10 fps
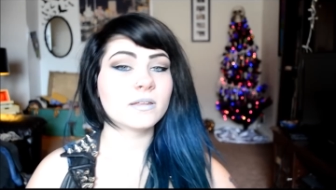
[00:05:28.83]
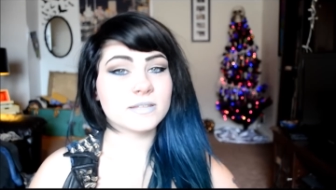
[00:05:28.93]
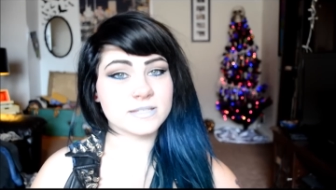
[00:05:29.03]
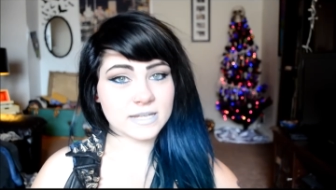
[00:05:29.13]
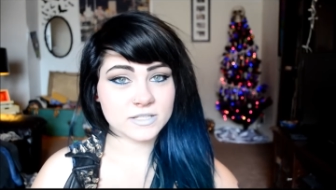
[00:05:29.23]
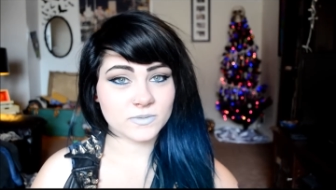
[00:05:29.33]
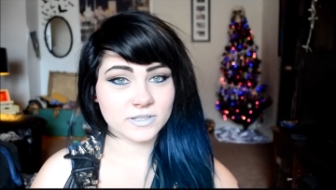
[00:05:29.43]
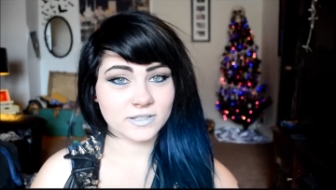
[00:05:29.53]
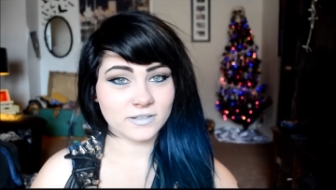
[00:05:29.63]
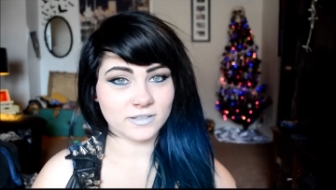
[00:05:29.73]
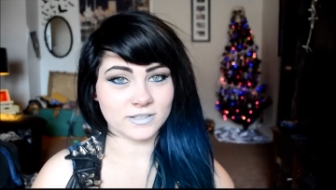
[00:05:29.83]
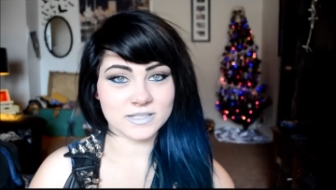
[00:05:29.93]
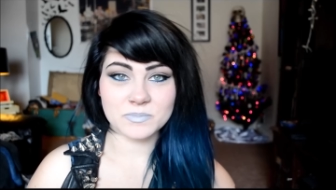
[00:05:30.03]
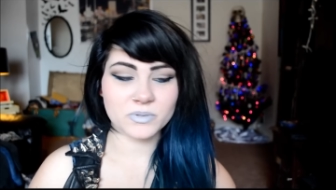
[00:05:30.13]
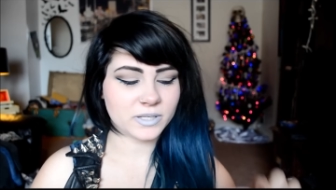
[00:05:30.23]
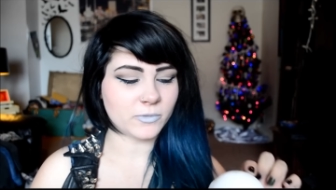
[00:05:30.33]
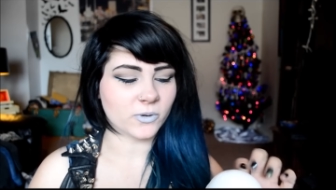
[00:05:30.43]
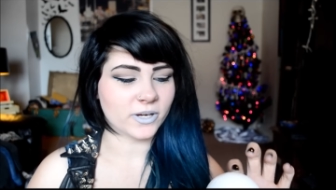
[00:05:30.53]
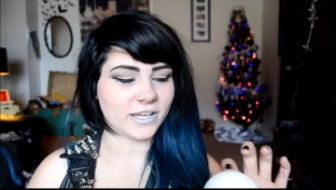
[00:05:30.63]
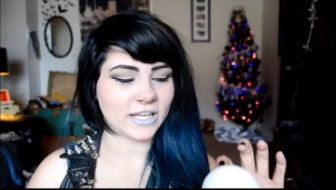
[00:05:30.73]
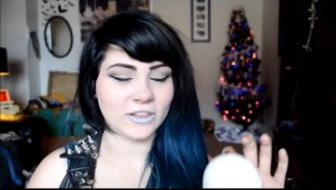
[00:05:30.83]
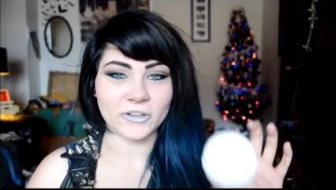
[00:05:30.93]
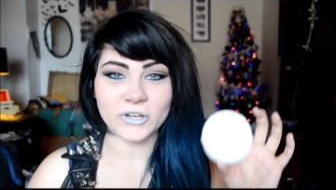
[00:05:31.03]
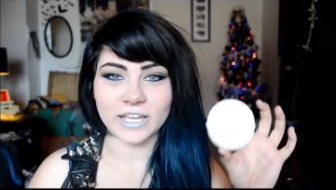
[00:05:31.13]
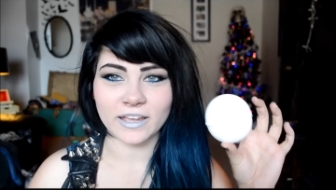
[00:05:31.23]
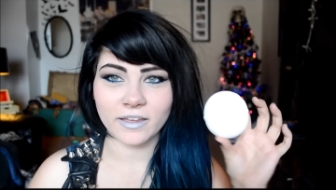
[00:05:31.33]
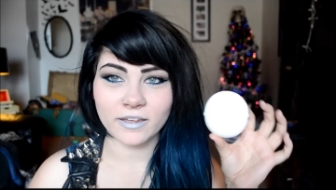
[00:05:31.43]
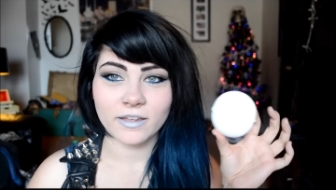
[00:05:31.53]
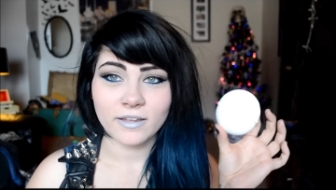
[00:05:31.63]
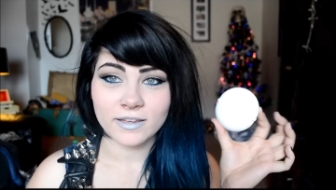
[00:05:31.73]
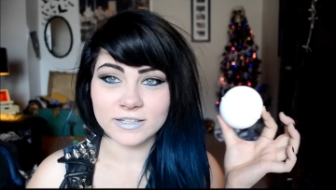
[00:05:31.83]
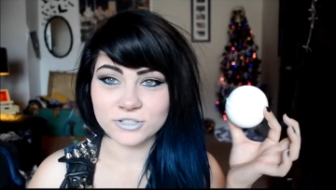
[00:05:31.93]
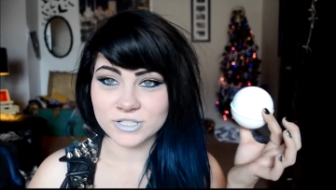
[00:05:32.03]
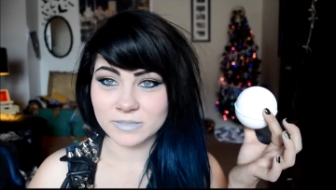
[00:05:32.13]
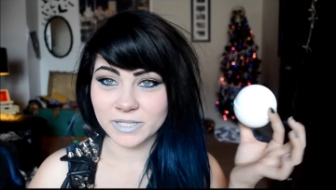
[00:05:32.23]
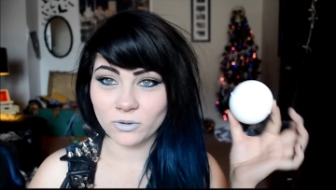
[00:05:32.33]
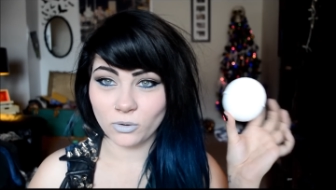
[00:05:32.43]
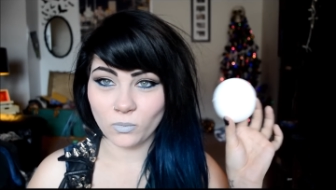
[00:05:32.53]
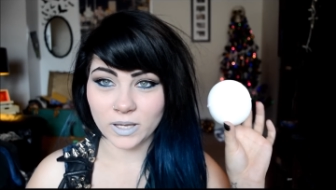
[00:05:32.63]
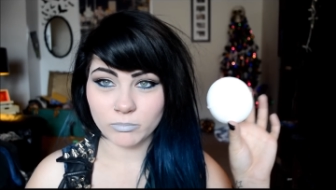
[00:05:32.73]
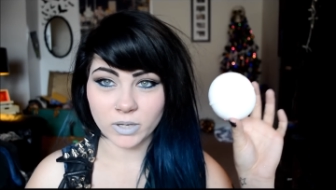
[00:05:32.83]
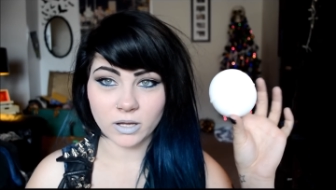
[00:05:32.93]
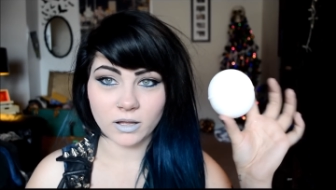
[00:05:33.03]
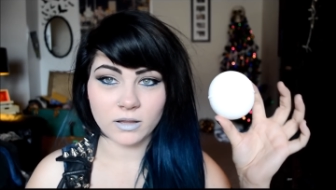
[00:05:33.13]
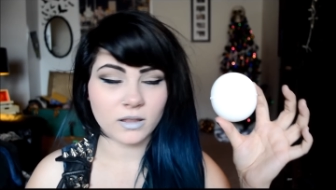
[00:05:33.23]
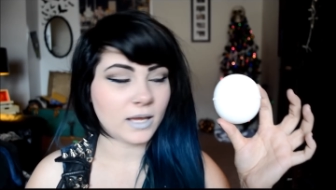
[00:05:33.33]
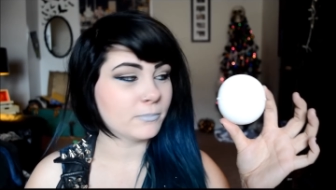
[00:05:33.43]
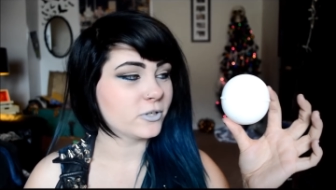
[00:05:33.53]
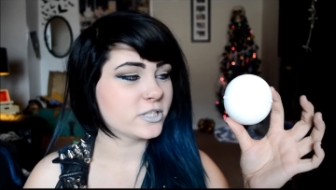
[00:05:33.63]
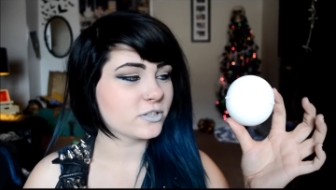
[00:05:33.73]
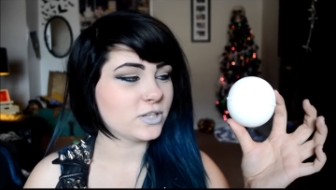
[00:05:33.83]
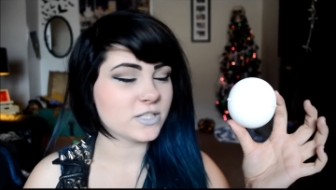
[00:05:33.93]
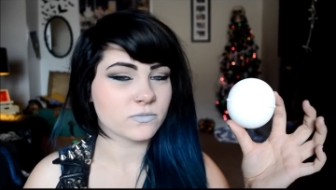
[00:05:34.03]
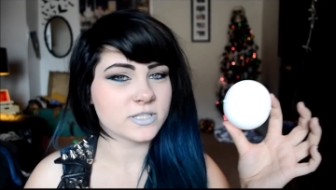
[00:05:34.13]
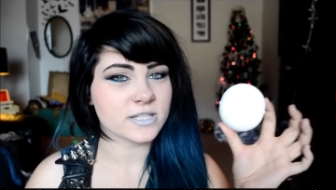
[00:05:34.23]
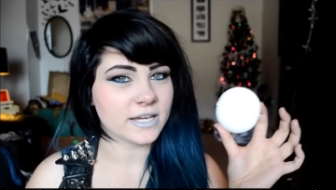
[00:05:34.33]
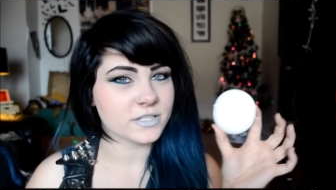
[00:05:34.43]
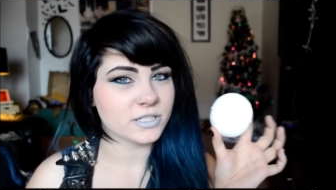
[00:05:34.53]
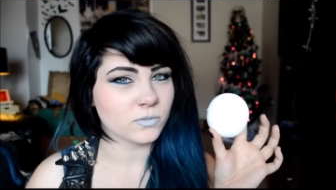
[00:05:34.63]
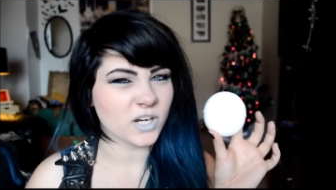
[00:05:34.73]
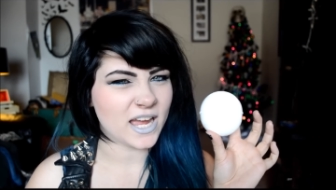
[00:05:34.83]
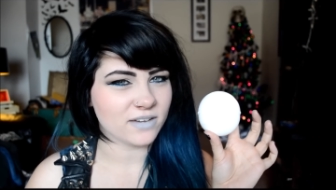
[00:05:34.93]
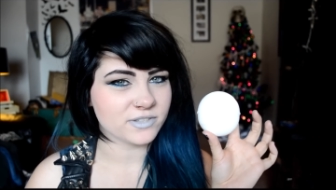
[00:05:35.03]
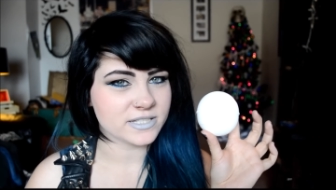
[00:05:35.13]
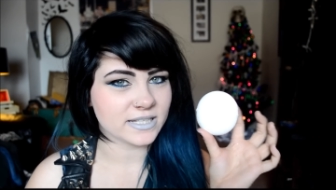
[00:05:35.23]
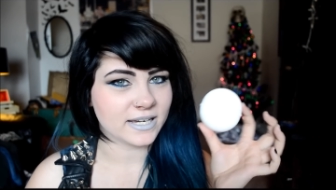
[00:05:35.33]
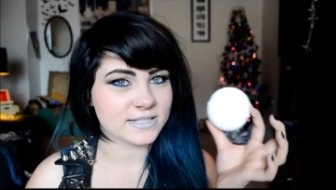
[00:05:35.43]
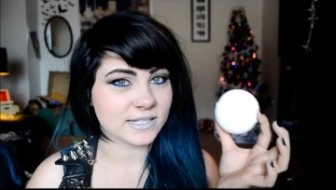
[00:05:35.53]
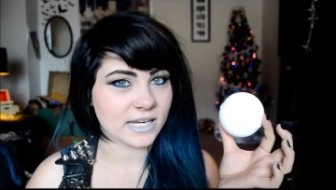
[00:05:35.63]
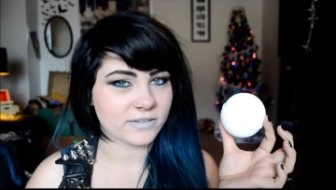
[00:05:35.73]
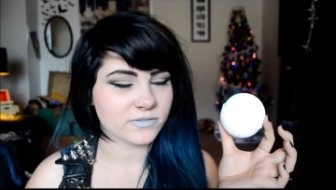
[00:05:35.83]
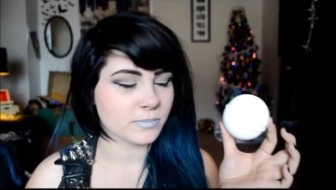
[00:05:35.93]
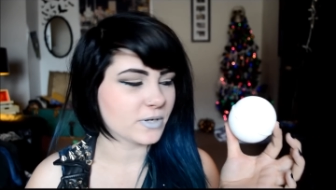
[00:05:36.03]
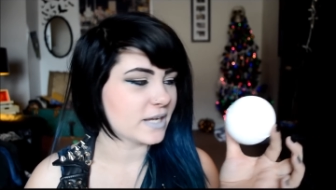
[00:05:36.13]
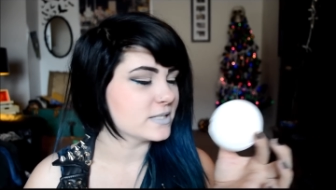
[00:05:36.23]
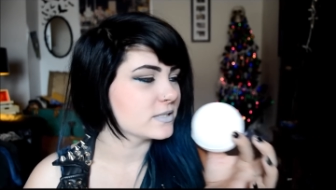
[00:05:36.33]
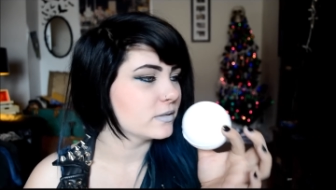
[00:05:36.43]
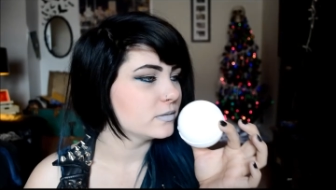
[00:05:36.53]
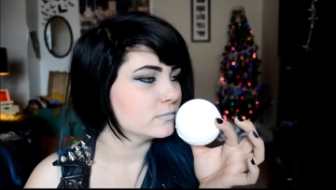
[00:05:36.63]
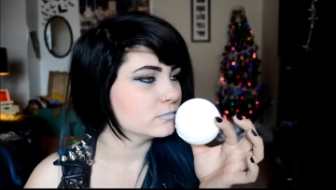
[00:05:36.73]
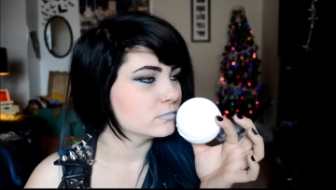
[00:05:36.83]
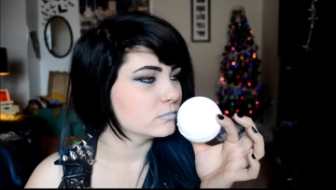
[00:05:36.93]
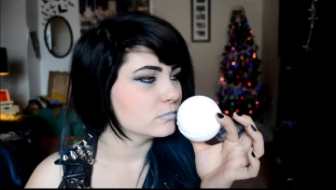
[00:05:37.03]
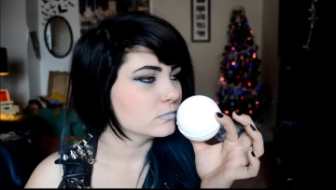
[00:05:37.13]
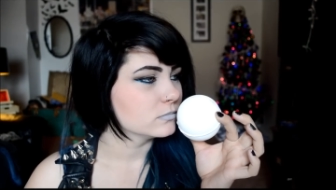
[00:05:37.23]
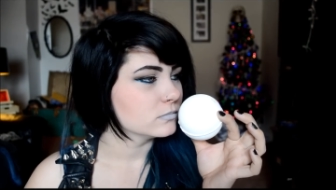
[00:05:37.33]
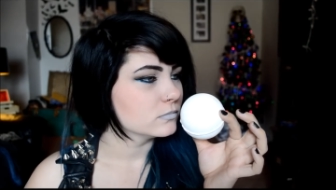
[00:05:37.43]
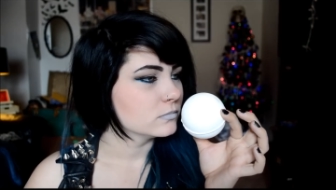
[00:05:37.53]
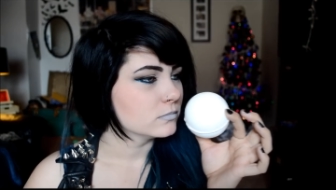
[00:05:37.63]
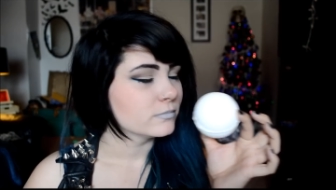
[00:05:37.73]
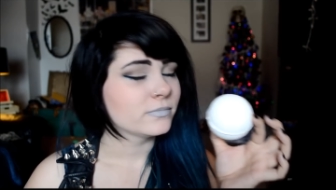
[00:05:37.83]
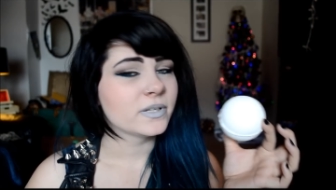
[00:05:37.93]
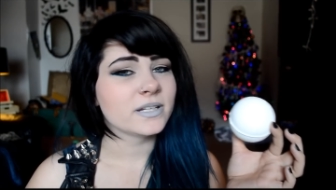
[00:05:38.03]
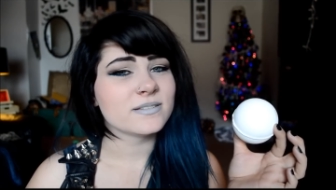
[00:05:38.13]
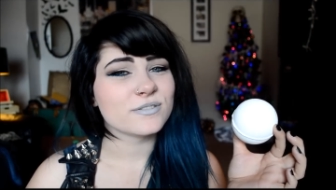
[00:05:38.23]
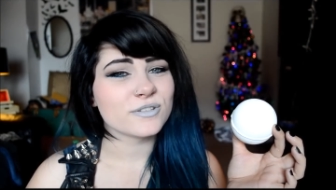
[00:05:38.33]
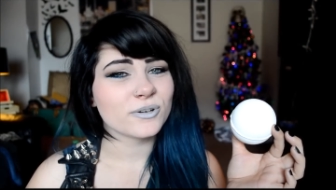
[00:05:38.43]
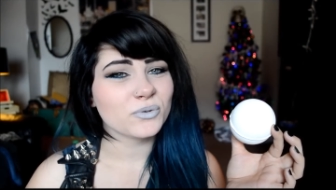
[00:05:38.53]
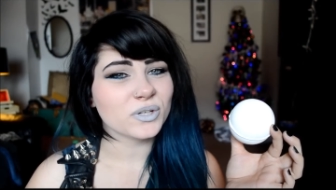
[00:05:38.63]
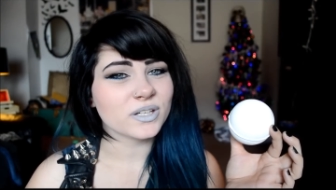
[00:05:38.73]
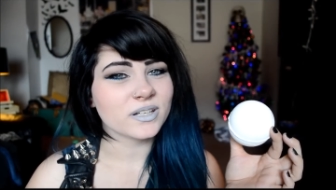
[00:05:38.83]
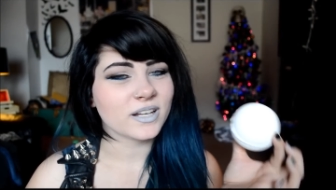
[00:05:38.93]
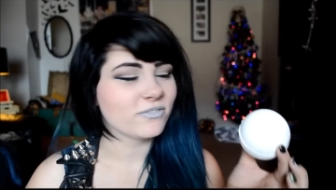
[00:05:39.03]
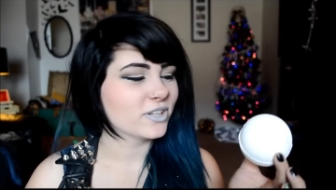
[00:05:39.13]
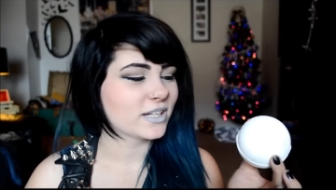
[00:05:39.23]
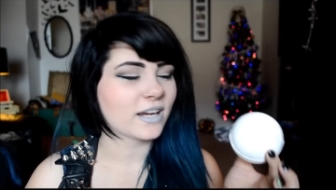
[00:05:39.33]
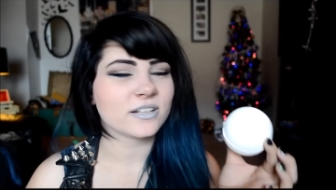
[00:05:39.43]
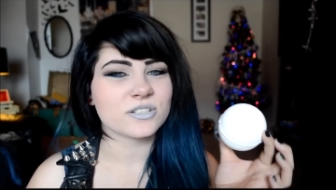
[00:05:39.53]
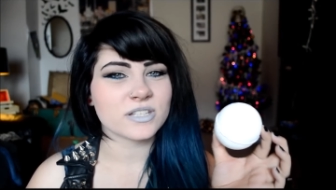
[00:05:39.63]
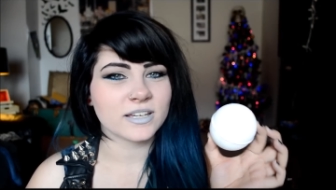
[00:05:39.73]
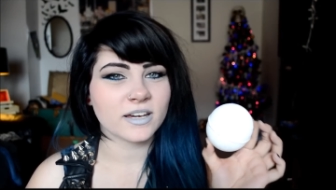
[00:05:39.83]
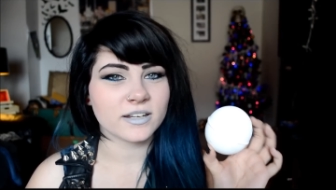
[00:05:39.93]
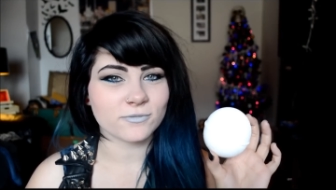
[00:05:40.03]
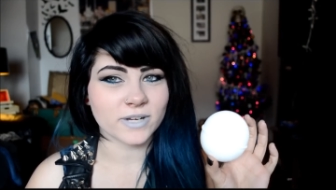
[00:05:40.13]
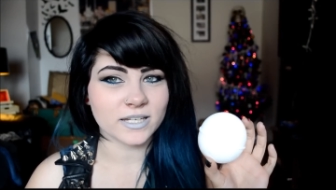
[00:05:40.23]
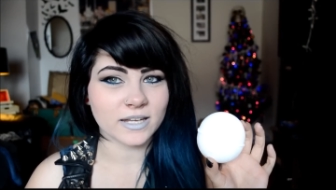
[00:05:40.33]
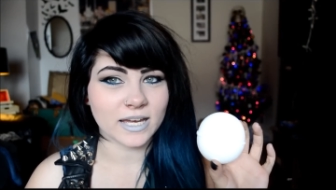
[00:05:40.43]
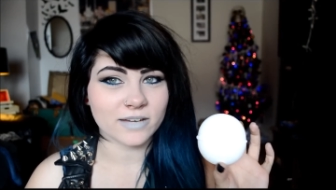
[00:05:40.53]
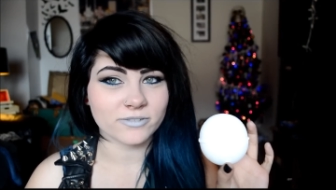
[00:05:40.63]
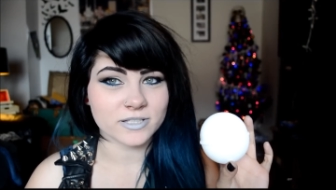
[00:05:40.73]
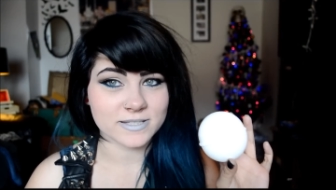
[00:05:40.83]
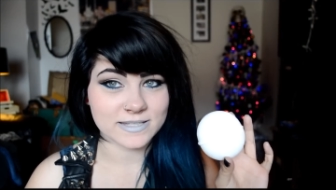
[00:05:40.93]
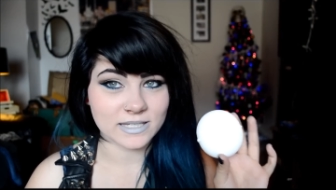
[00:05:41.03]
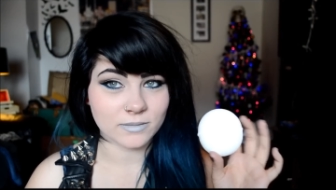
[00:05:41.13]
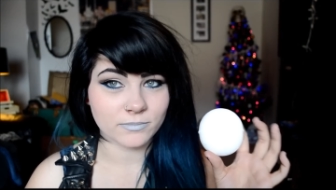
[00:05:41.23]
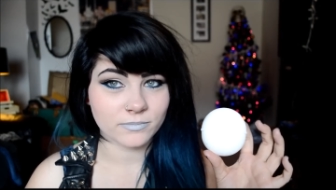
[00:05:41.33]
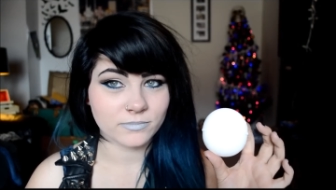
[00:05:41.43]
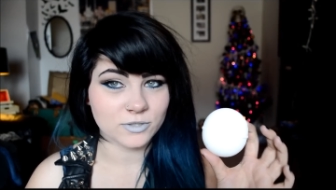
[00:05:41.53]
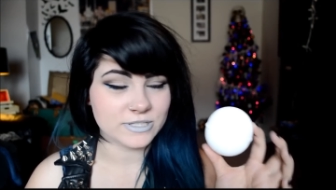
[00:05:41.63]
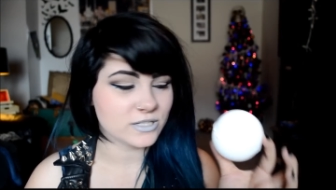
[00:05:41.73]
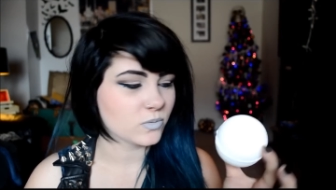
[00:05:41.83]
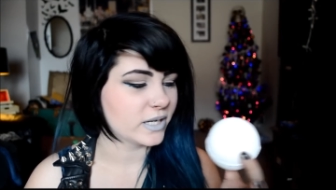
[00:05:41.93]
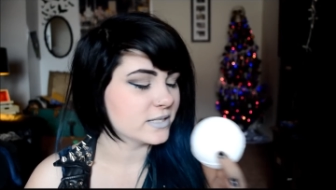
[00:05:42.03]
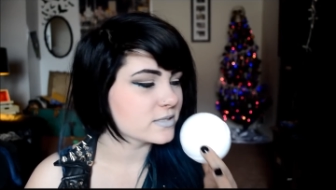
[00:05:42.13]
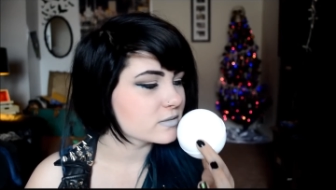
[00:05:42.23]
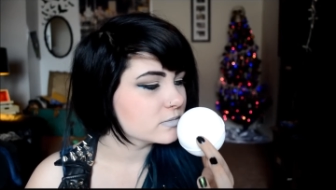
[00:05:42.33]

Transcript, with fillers: This next one is pretty boring looking. It's just a big old white ball. I'm pretty sure these ones last year were half the size and half the price. But it's so good. I feel like I could just like cut it right in half on the seam, use it twice.